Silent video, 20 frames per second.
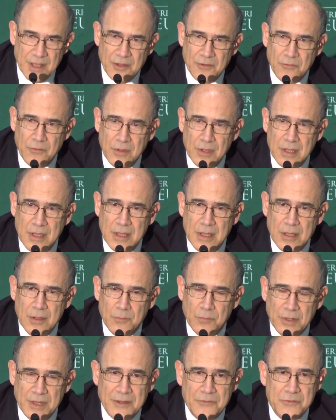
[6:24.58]
of
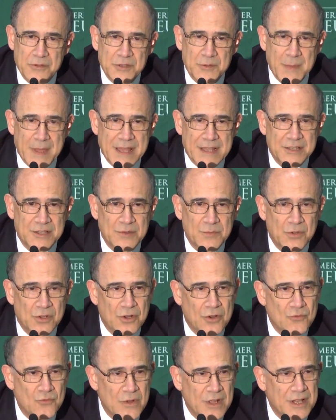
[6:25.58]
blepharospasm
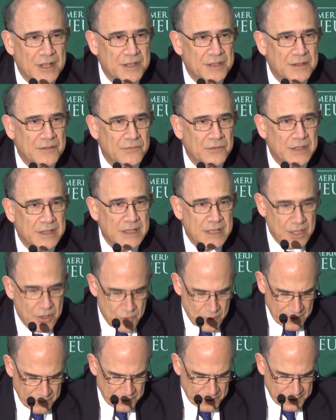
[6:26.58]
and are relatively
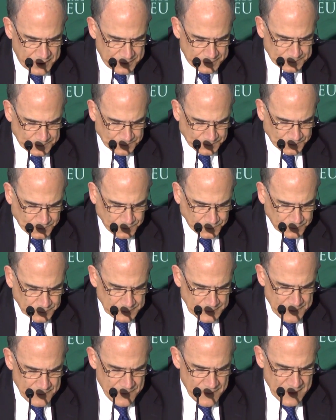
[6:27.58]
equivalent.
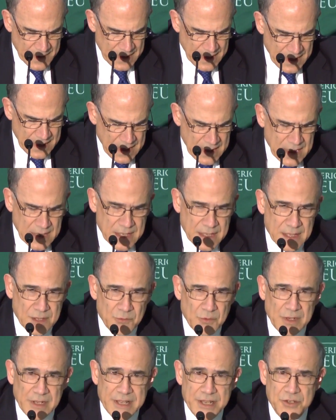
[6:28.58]

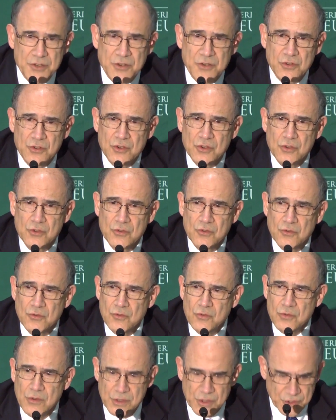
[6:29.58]
In relation
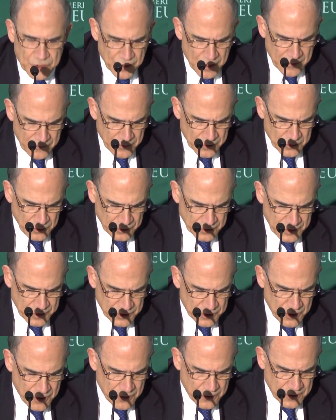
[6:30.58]
to cervical
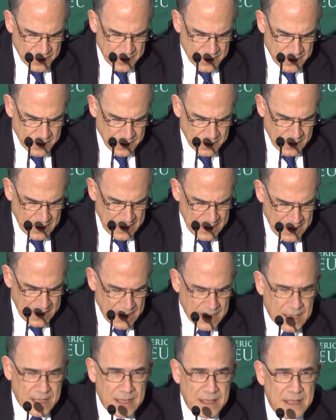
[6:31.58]
dystonia,
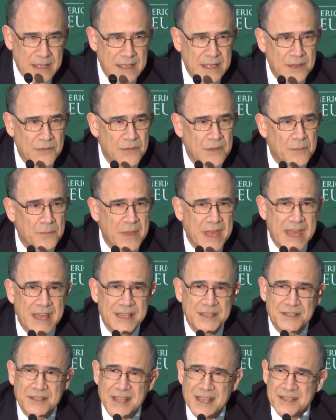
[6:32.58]
in the
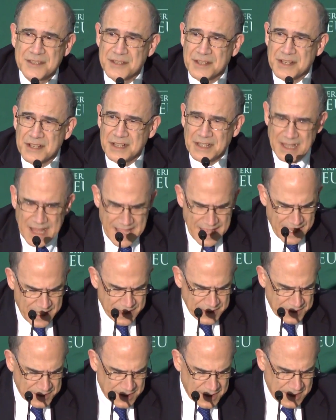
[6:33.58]
past as a
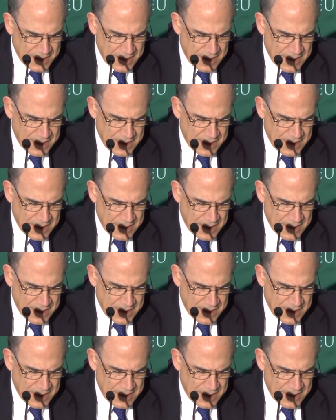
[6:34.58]
class,